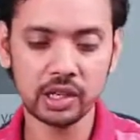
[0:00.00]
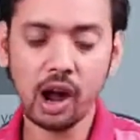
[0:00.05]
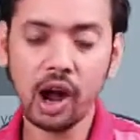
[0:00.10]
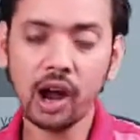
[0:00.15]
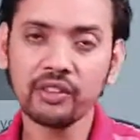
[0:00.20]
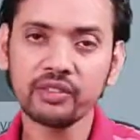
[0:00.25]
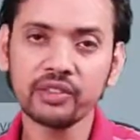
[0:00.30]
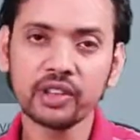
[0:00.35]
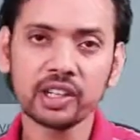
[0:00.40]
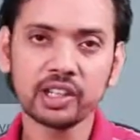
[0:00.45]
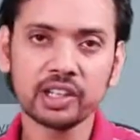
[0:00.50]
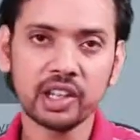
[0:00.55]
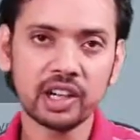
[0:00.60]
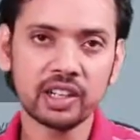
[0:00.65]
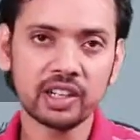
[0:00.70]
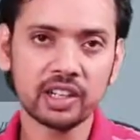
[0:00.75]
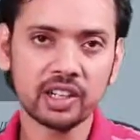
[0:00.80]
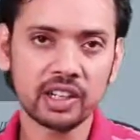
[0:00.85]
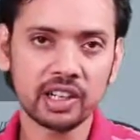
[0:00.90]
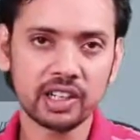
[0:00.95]
after
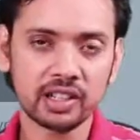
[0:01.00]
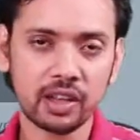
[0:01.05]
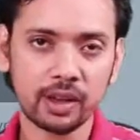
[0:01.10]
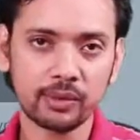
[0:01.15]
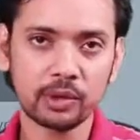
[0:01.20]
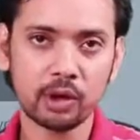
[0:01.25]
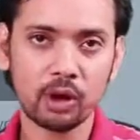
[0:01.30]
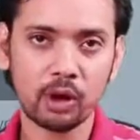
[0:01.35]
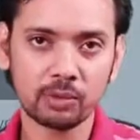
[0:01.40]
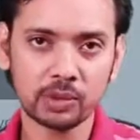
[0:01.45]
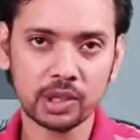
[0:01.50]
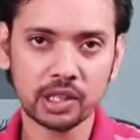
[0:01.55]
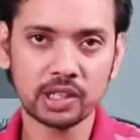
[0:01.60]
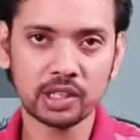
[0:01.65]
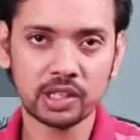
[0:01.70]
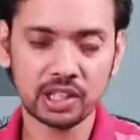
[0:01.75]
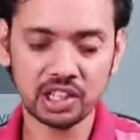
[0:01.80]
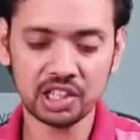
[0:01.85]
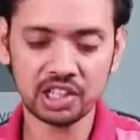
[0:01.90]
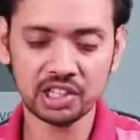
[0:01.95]
30 days of the object
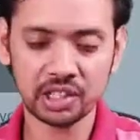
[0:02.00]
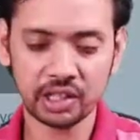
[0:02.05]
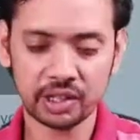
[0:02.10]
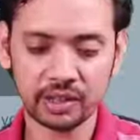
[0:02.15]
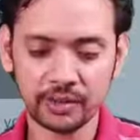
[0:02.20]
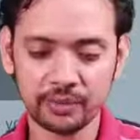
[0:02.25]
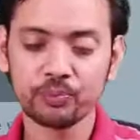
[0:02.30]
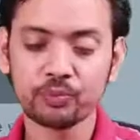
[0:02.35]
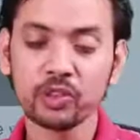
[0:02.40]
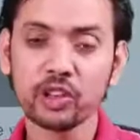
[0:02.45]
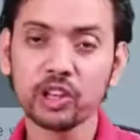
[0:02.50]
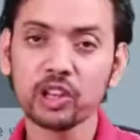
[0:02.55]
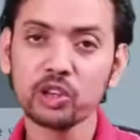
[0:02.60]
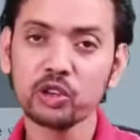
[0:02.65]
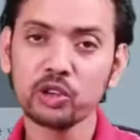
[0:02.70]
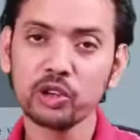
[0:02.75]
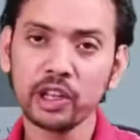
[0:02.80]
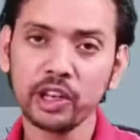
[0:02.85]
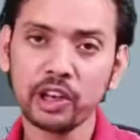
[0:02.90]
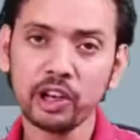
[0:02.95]
creation. You
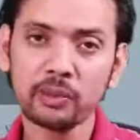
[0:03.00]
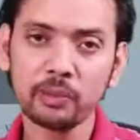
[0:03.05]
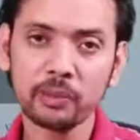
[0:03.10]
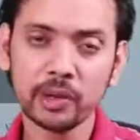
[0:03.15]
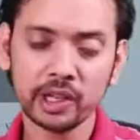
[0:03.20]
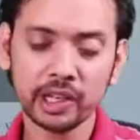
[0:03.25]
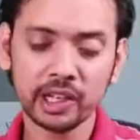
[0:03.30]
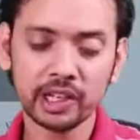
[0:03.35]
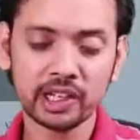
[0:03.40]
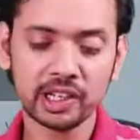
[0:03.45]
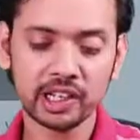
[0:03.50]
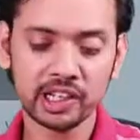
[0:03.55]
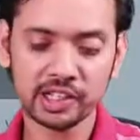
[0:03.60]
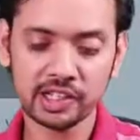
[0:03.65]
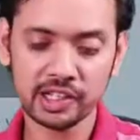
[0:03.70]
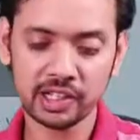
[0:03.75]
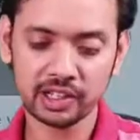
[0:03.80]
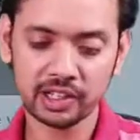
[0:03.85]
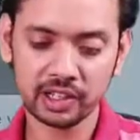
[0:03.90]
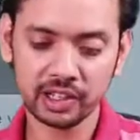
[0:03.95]
cannot make it less
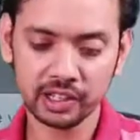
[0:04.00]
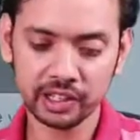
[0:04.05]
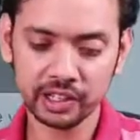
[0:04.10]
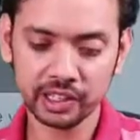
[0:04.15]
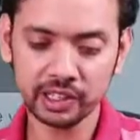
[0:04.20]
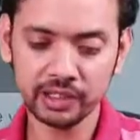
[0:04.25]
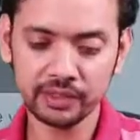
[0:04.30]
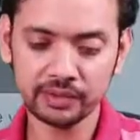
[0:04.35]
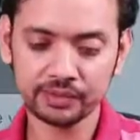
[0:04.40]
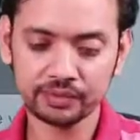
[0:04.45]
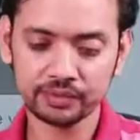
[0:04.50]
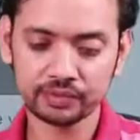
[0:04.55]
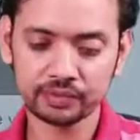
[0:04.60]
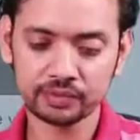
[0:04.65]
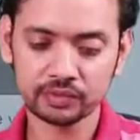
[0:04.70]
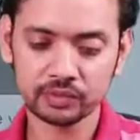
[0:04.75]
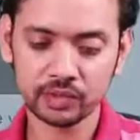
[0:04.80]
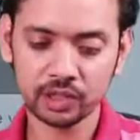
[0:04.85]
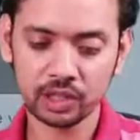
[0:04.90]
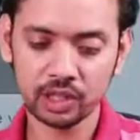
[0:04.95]
than 30.
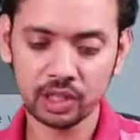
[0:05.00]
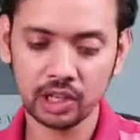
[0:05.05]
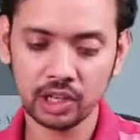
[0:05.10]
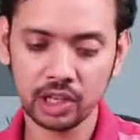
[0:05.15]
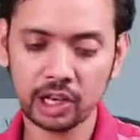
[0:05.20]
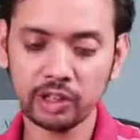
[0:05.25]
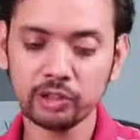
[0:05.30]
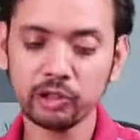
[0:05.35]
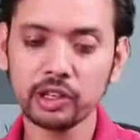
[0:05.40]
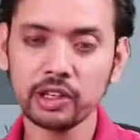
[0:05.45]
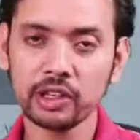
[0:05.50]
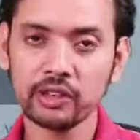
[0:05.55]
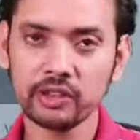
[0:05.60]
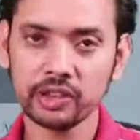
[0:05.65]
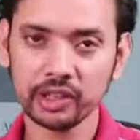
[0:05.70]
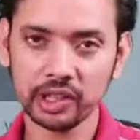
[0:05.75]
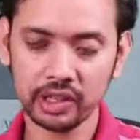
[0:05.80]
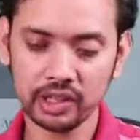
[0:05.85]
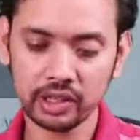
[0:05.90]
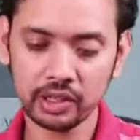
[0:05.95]
It will give an
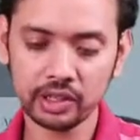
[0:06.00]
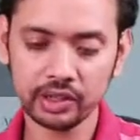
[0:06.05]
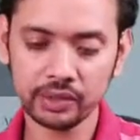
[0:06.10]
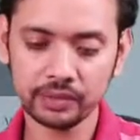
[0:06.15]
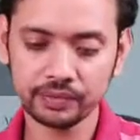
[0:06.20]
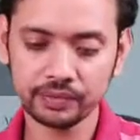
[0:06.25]
error.